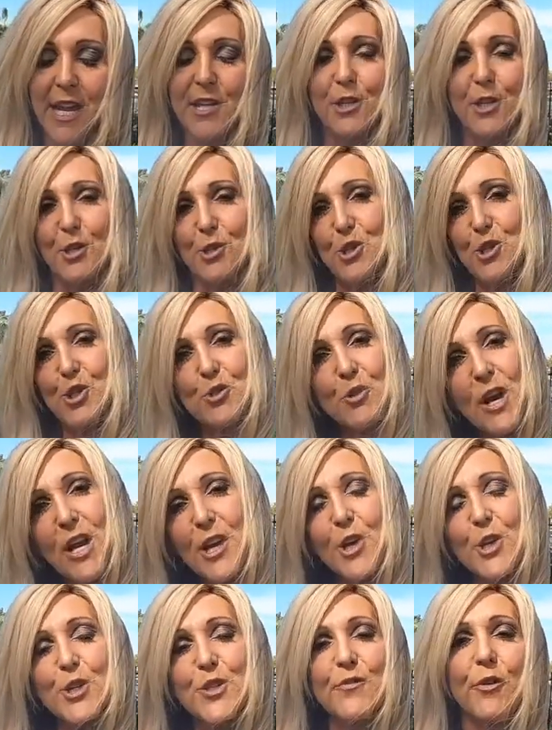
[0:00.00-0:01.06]
There's
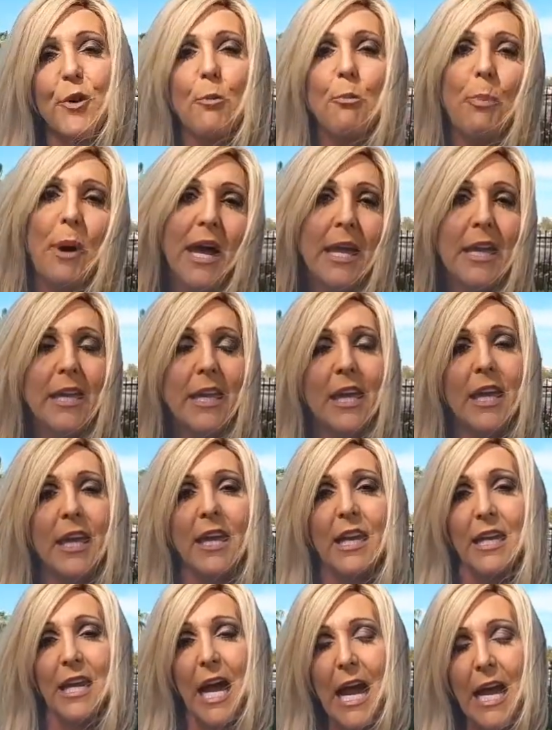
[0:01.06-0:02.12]
trails for
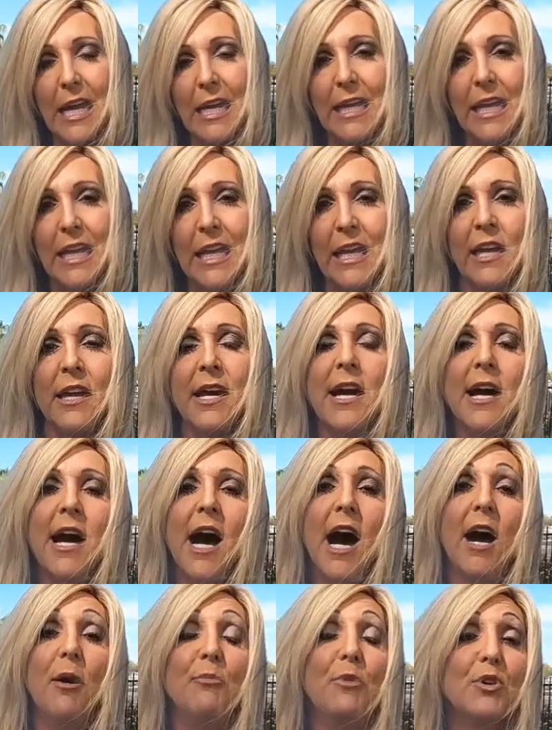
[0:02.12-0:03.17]
biking and hiking.
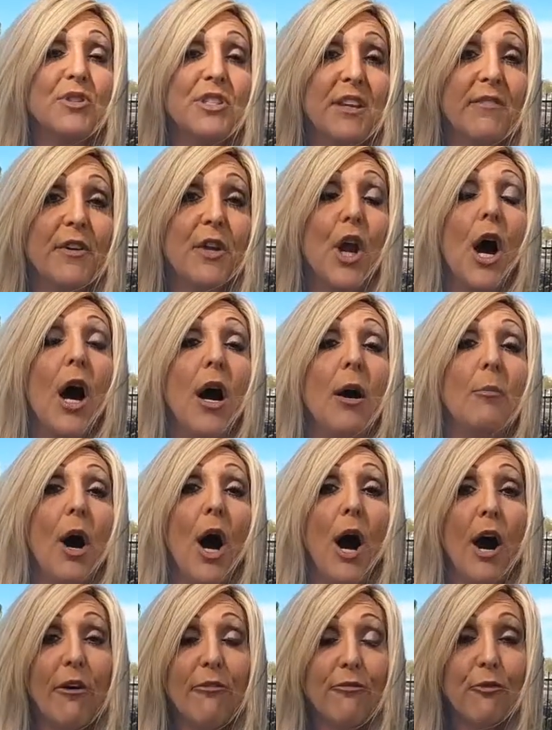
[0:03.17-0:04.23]
Um, there's even um,
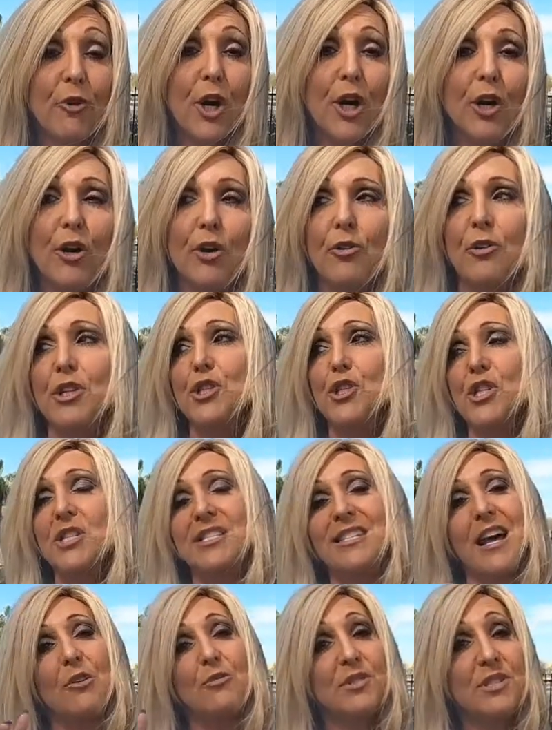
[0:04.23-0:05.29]
off-road just
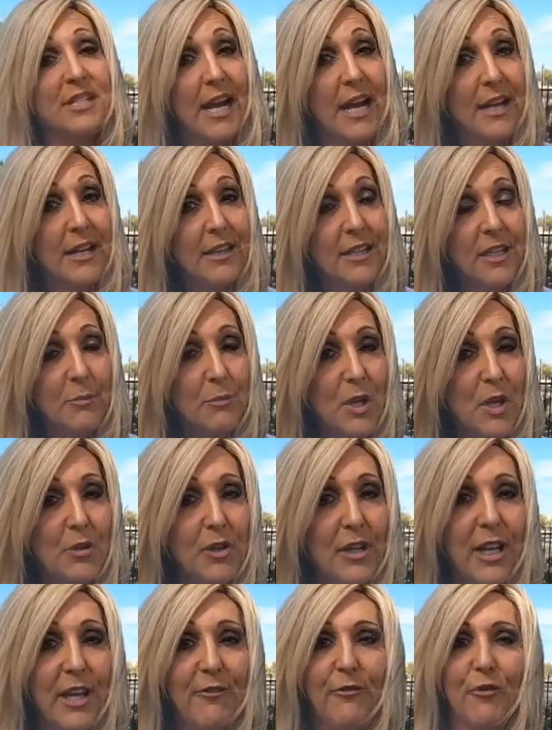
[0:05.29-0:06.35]
outside of the
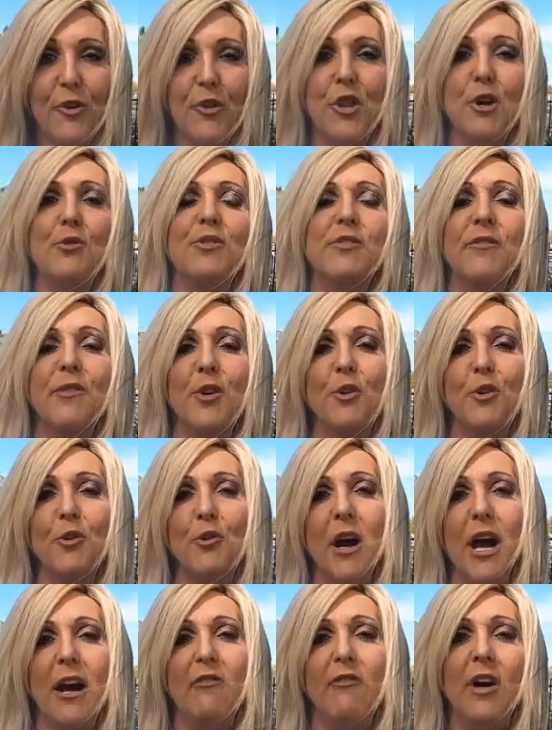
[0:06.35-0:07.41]
community for those of you who
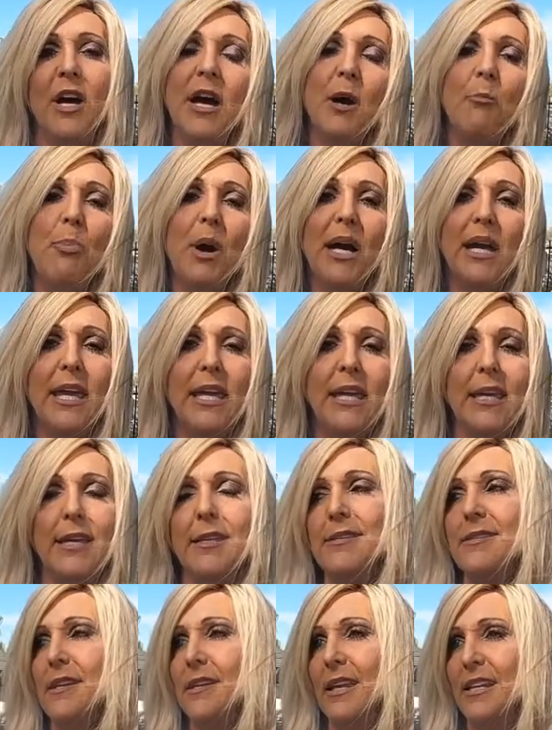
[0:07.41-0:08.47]
have
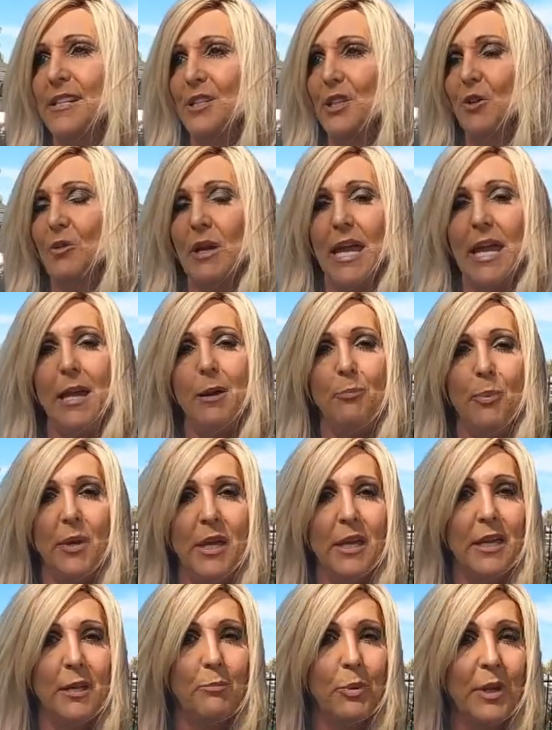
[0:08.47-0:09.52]
buggies and like to go
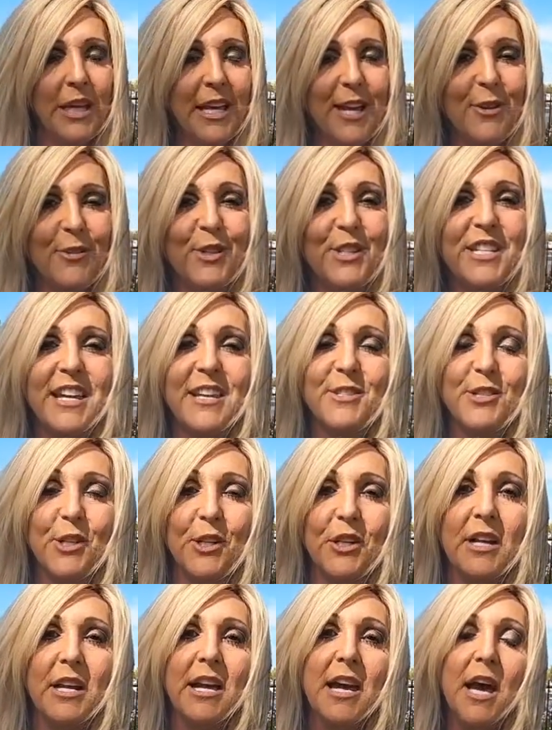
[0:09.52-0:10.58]
camping and play out in the
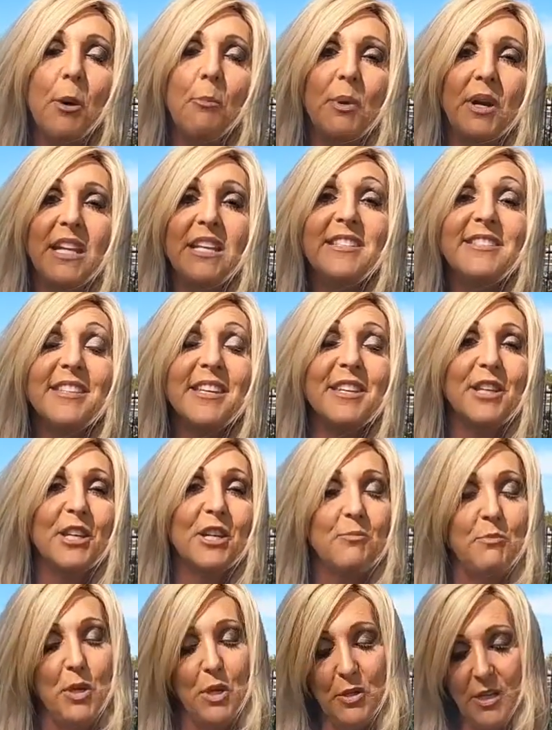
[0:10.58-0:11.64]
desert. But inside the
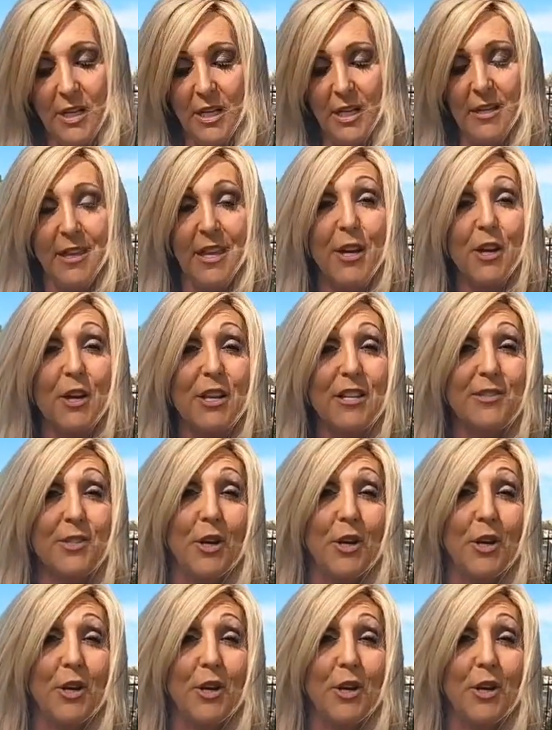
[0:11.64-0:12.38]
community, there is